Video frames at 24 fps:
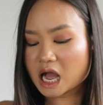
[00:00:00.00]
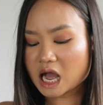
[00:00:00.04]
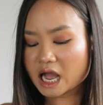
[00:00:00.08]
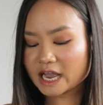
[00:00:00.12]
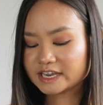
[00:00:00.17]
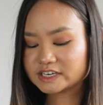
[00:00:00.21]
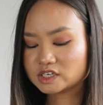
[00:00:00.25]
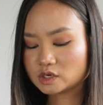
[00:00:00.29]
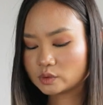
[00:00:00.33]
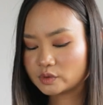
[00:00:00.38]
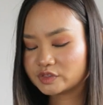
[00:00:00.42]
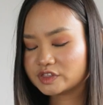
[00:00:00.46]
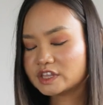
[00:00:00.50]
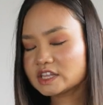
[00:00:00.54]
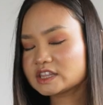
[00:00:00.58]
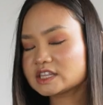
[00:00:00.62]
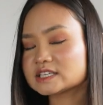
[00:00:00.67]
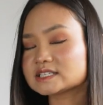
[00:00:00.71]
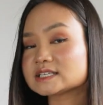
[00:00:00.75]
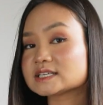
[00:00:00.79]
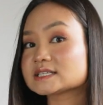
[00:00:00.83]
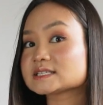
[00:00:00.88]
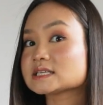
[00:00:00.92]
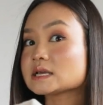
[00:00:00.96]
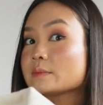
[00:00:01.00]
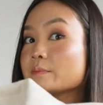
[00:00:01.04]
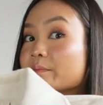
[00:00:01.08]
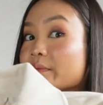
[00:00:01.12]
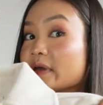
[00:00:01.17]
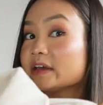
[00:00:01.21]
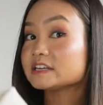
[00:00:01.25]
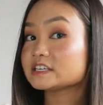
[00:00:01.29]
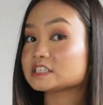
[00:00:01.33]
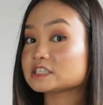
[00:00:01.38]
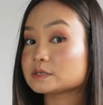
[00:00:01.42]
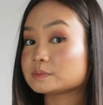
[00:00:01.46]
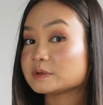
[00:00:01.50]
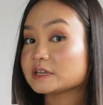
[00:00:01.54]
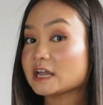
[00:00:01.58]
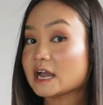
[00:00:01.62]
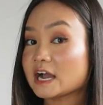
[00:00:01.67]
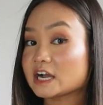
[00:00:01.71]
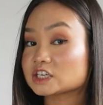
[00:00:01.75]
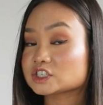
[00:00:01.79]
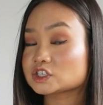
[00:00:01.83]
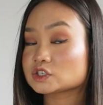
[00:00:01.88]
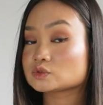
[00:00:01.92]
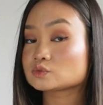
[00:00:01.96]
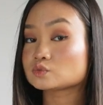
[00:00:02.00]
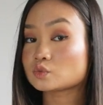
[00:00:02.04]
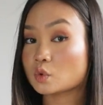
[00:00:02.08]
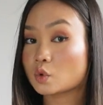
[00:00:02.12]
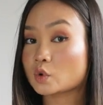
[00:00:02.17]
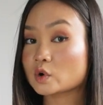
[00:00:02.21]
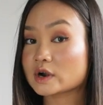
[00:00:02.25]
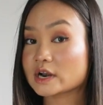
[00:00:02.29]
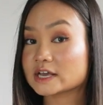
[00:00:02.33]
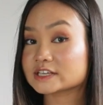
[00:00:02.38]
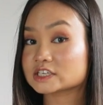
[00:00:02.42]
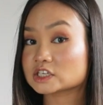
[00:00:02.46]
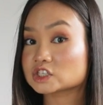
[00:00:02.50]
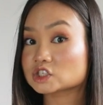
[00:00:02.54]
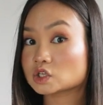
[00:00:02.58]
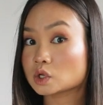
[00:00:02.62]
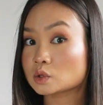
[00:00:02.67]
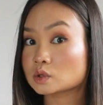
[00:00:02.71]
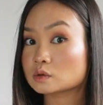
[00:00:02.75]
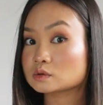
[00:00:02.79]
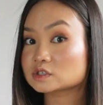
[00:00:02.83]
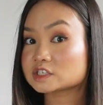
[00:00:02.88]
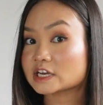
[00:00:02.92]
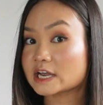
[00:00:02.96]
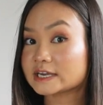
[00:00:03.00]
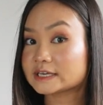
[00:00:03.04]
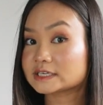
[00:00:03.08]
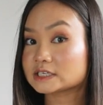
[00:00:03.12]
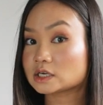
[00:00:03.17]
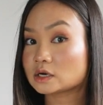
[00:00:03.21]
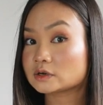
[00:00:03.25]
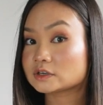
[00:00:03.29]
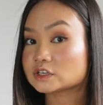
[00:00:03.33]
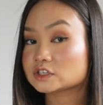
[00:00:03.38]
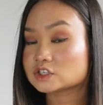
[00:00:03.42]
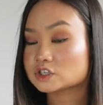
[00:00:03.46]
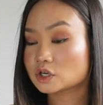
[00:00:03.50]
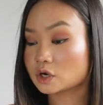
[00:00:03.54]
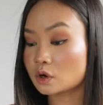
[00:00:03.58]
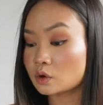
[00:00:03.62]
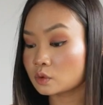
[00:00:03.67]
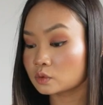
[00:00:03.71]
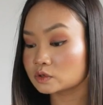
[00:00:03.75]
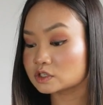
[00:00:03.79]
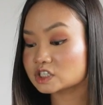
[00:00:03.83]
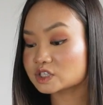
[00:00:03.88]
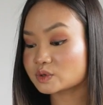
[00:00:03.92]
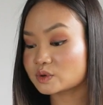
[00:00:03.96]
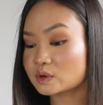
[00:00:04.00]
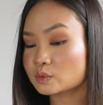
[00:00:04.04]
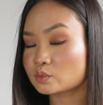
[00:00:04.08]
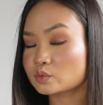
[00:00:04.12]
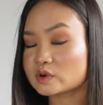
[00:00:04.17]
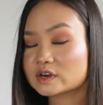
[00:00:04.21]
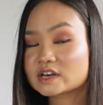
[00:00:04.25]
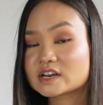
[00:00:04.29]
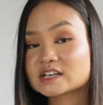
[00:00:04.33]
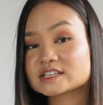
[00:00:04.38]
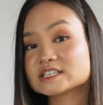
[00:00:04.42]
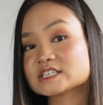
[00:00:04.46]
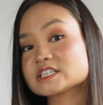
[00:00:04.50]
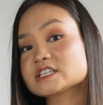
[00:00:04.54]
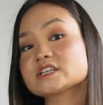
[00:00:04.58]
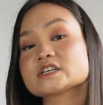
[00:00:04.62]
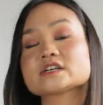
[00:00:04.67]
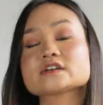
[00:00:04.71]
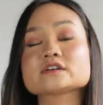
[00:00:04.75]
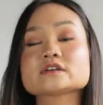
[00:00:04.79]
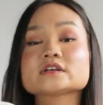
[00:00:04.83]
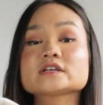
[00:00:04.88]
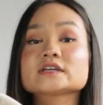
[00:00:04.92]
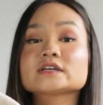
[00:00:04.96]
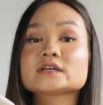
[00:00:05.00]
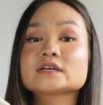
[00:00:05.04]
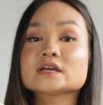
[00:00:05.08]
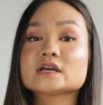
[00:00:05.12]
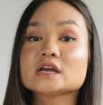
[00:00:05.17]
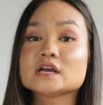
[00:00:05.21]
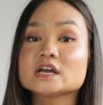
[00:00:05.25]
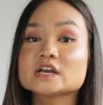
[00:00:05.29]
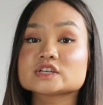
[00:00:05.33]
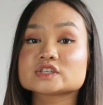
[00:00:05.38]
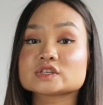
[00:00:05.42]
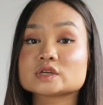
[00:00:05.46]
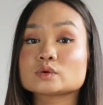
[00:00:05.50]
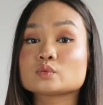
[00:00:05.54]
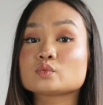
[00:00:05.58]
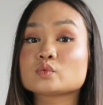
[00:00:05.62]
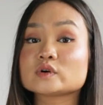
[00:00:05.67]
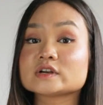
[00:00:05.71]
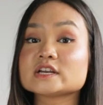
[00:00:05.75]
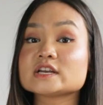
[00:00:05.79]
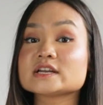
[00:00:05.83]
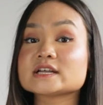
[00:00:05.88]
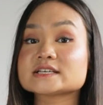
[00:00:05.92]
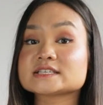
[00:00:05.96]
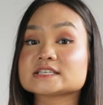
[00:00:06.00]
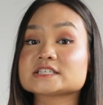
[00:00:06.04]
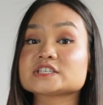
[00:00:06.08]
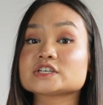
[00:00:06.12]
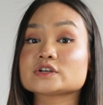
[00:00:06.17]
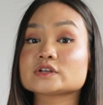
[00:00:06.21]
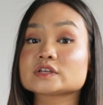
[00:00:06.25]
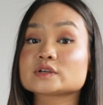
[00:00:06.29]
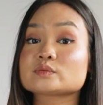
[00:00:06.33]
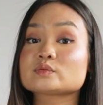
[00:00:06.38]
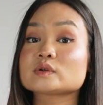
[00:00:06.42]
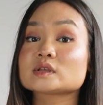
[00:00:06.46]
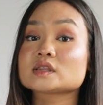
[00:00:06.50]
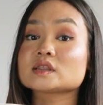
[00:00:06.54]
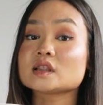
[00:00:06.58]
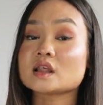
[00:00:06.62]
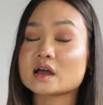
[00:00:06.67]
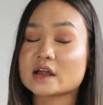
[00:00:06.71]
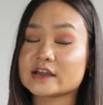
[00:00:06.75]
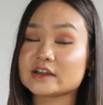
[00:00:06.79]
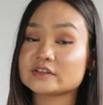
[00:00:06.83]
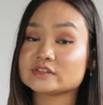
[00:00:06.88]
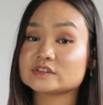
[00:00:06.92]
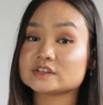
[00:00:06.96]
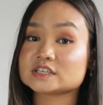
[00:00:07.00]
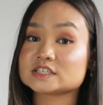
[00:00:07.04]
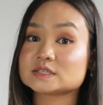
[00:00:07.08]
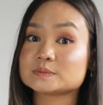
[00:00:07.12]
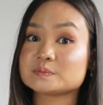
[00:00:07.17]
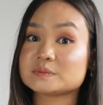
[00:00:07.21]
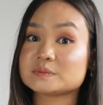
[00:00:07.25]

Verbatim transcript: I don't think this is meant to be actually worn as a solo jacket on its own, so I wouldn't necessarily so I wouldn't necessarily rely on this